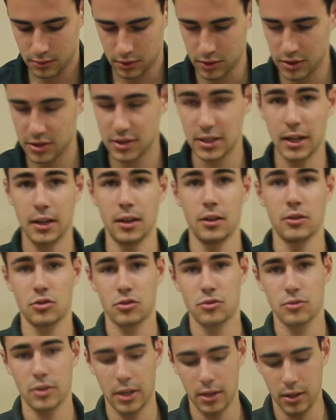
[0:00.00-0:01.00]
are standing
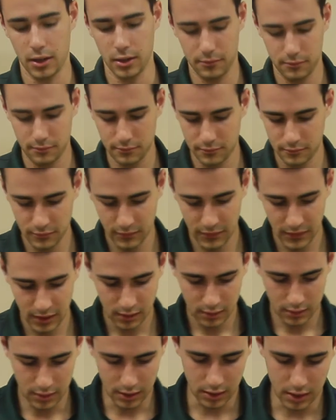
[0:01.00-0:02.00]
straight up.
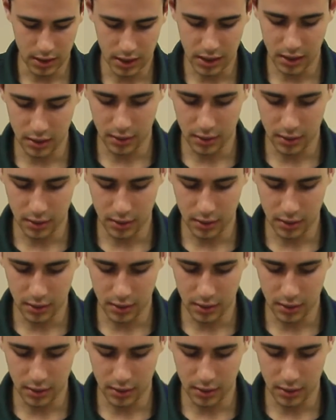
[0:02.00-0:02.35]
Now the key to